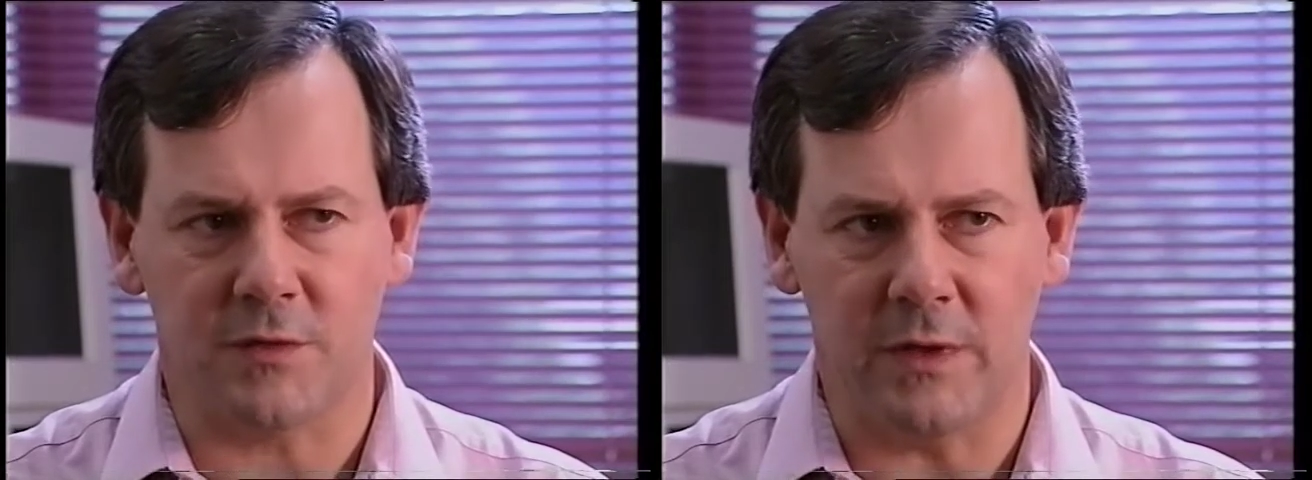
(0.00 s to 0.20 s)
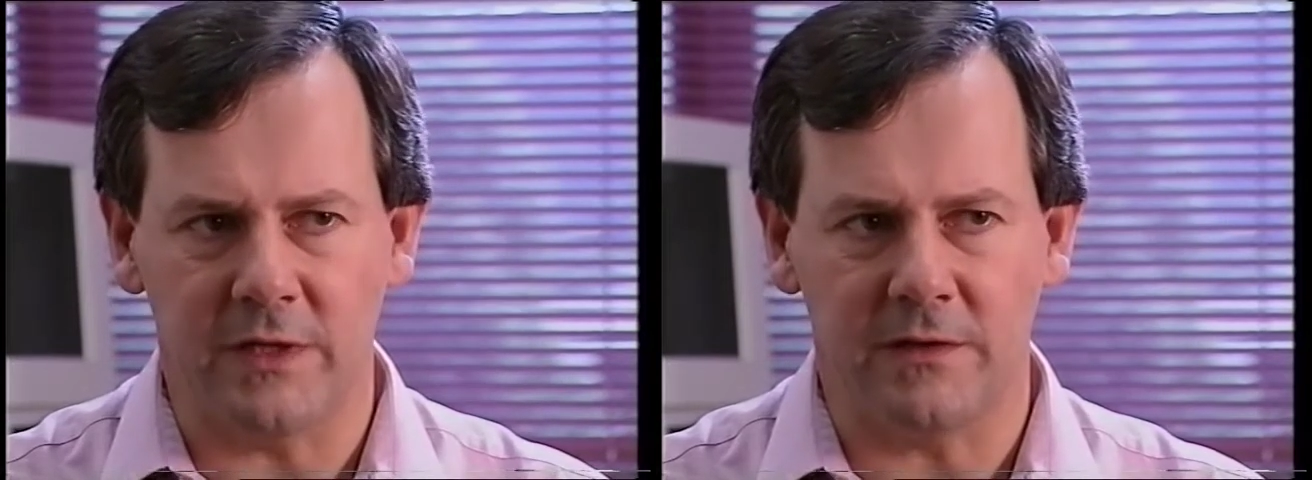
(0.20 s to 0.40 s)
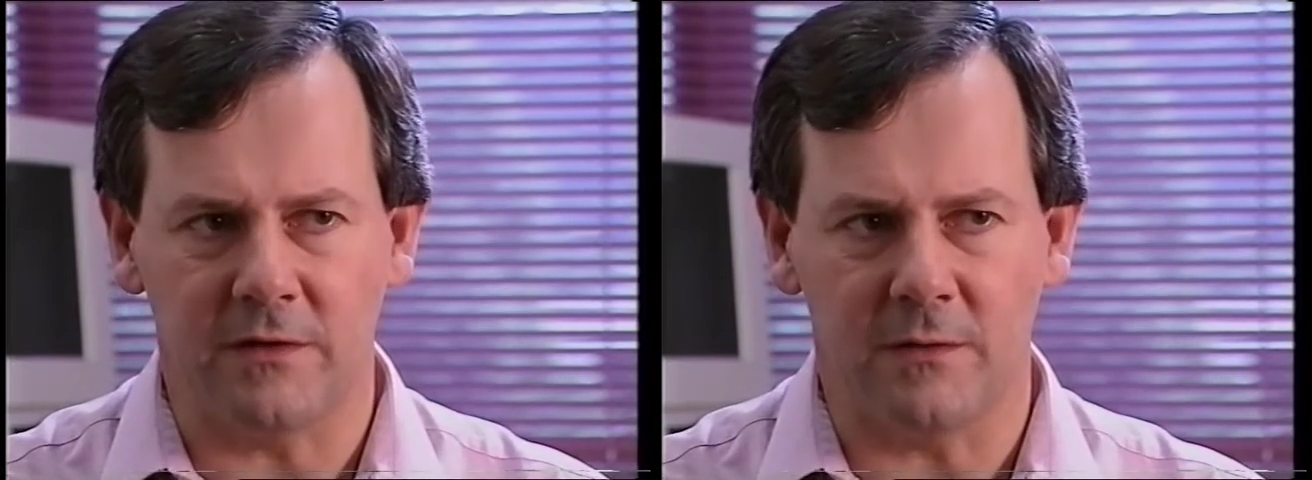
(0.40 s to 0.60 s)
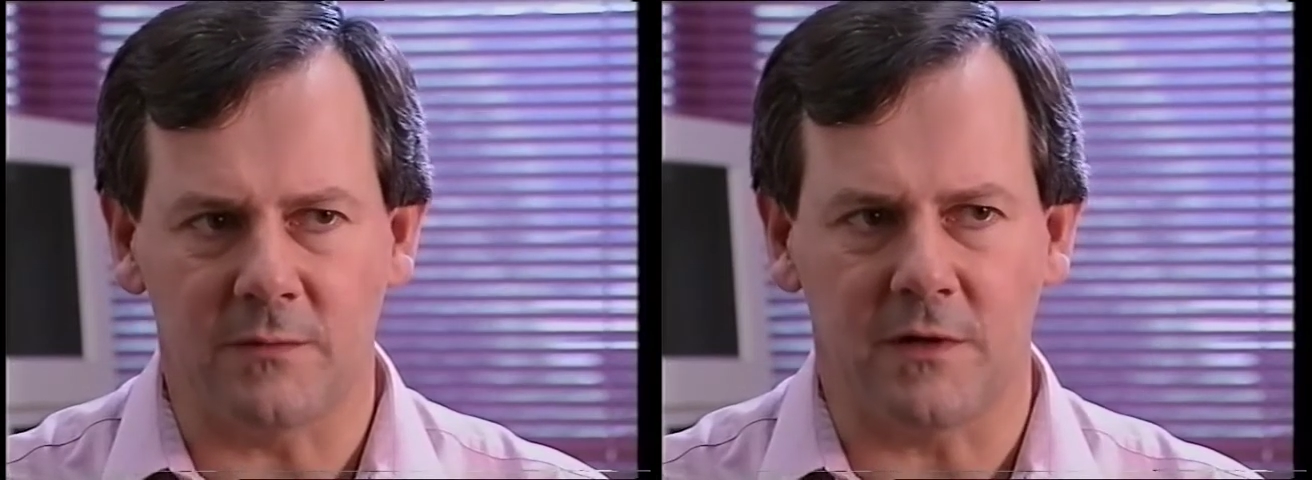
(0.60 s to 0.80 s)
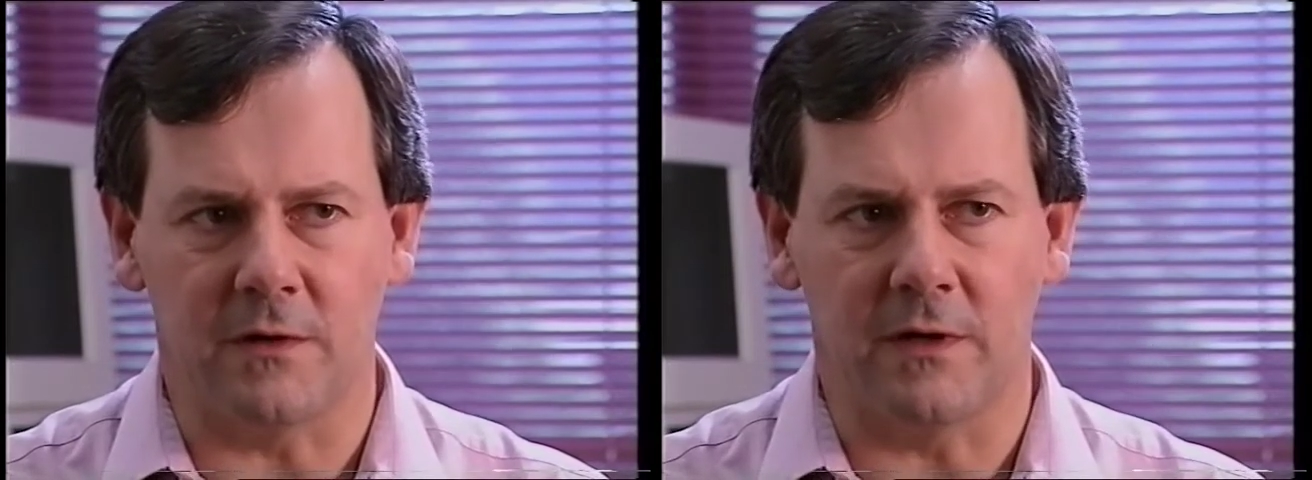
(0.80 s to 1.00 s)
20
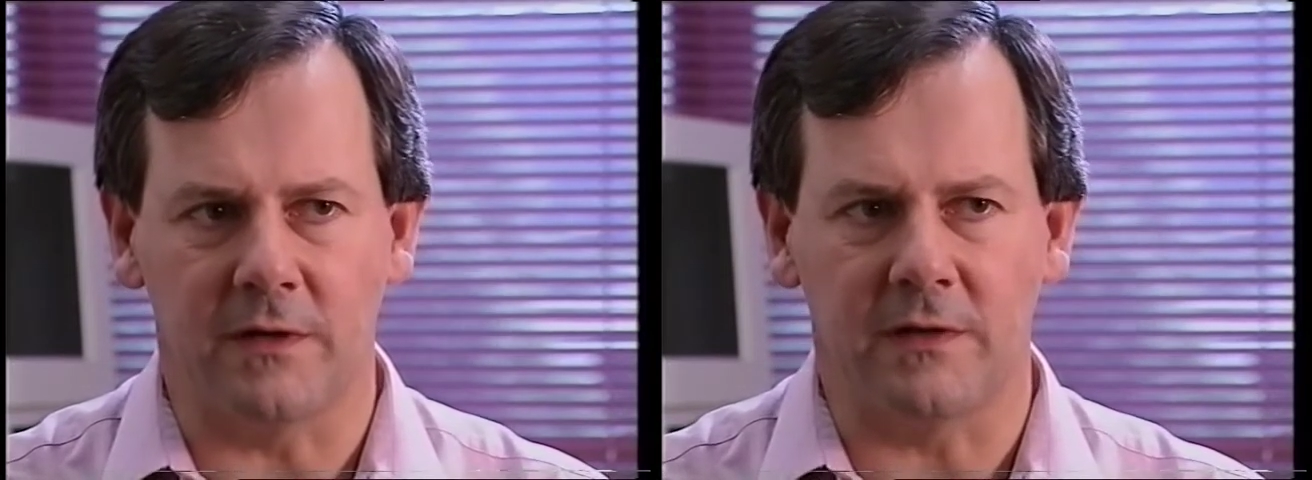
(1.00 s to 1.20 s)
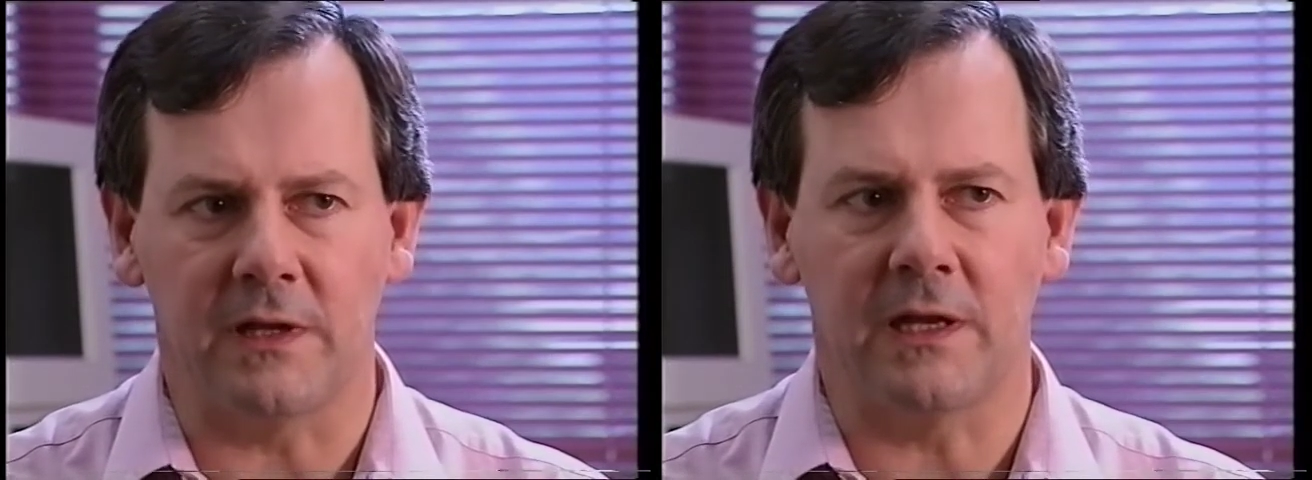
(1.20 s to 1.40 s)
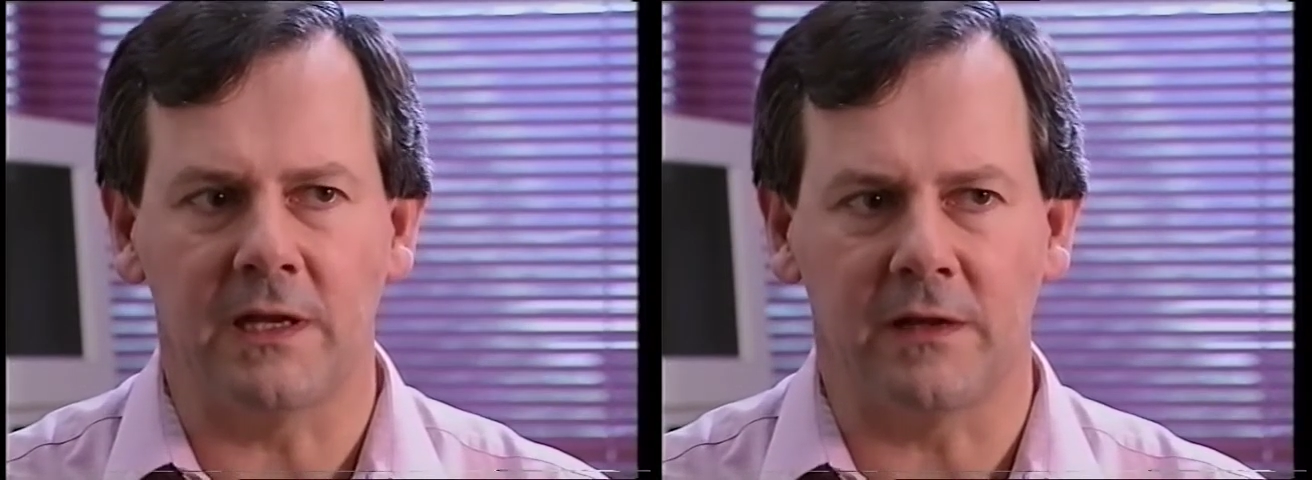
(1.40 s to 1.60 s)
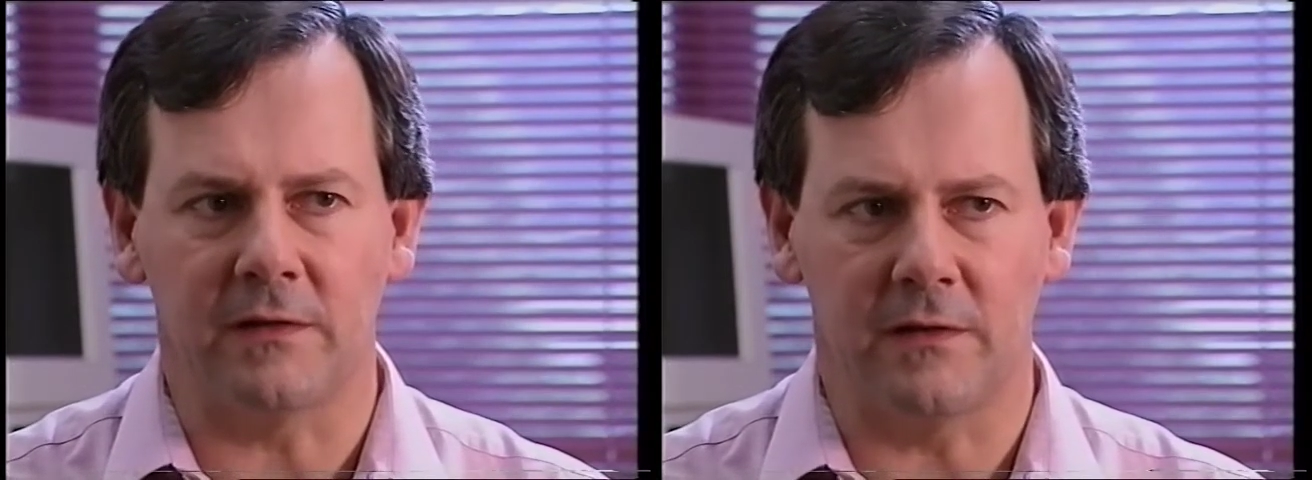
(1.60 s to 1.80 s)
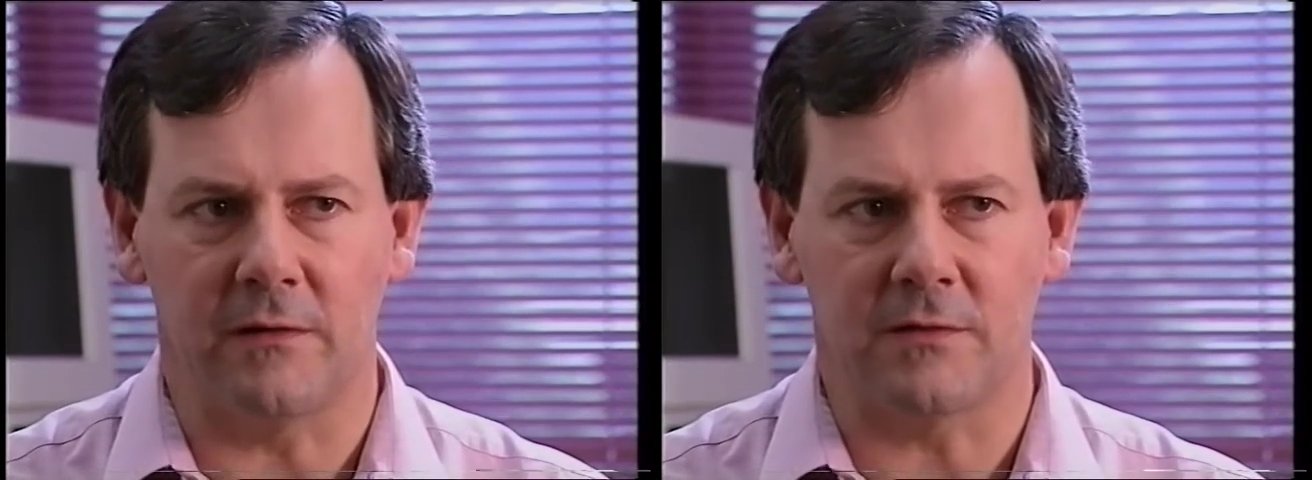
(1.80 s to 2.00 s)
times higher than any
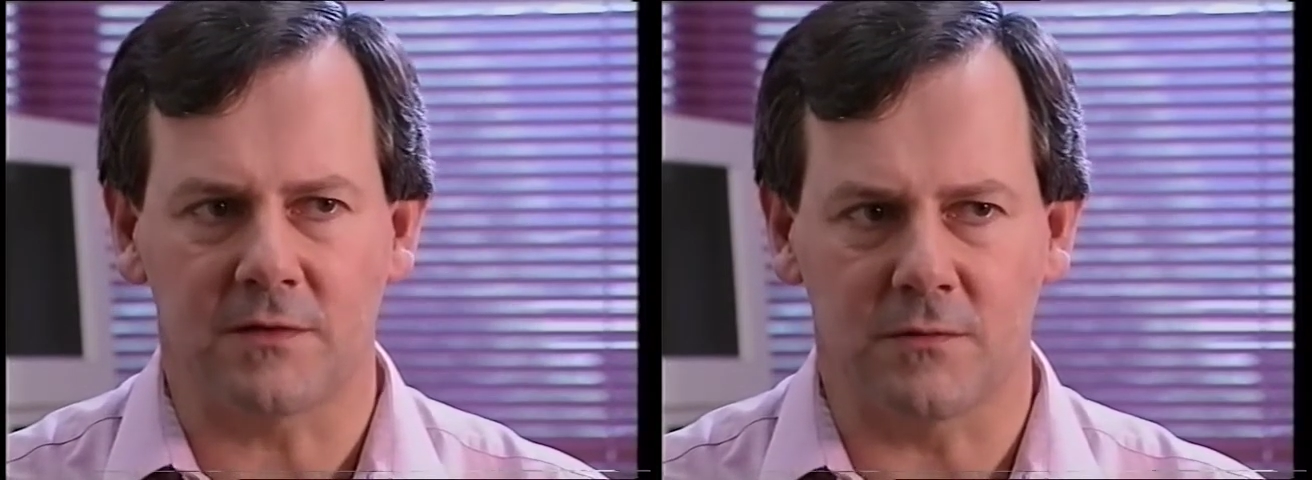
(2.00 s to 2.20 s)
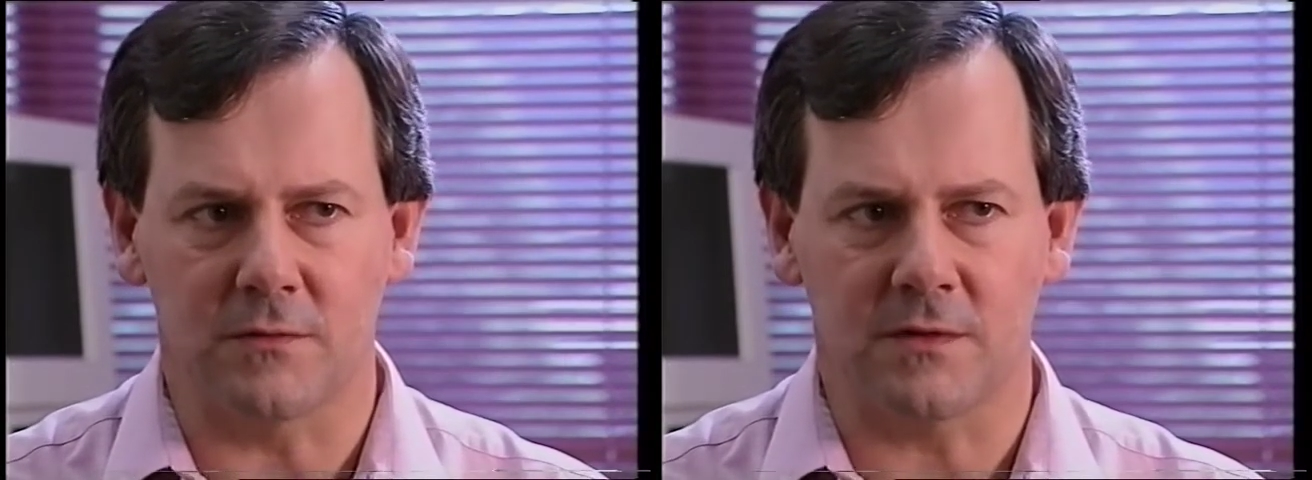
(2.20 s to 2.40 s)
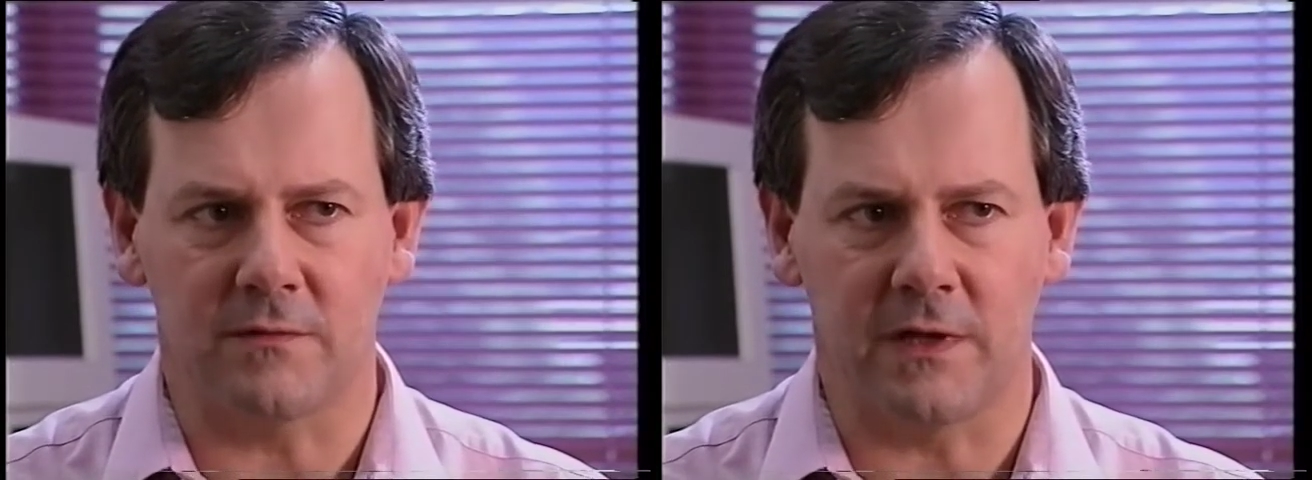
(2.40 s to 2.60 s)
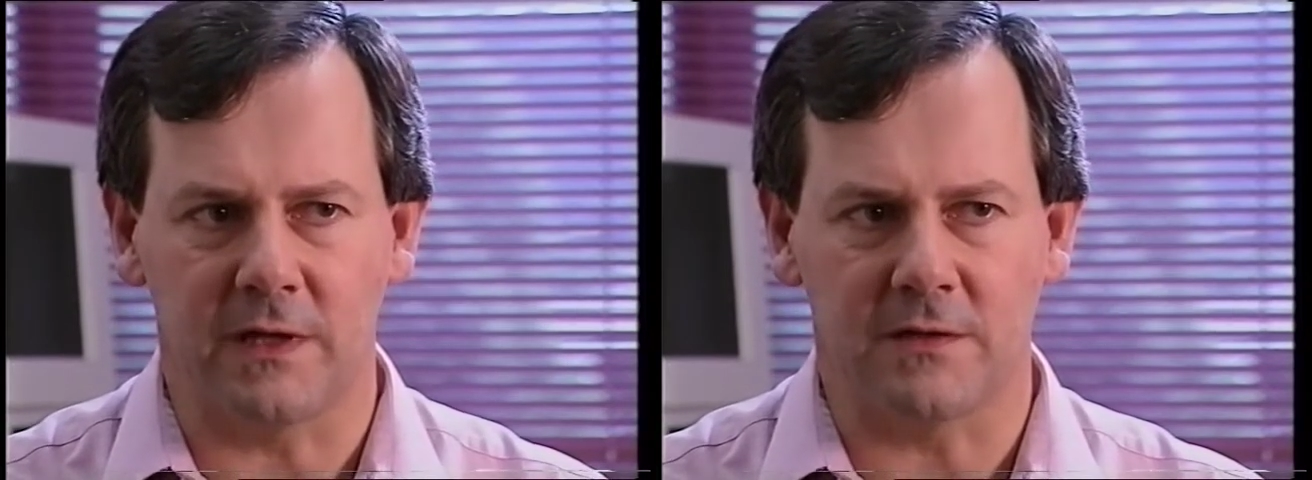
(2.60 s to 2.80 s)
other known source of the